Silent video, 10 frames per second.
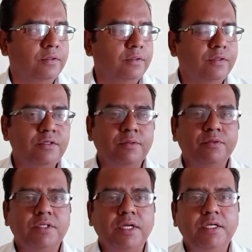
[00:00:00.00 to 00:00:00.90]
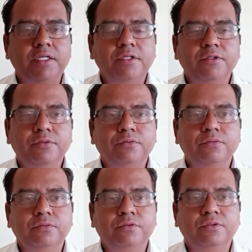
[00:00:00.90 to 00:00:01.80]
Suppose I tell you
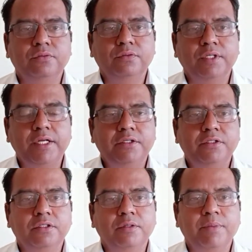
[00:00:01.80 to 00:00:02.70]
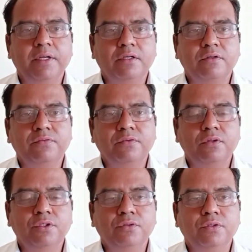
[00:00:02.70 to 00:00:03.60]
to write a paragraph
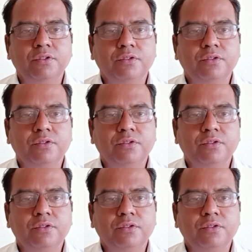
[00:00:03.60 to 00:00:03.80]
on your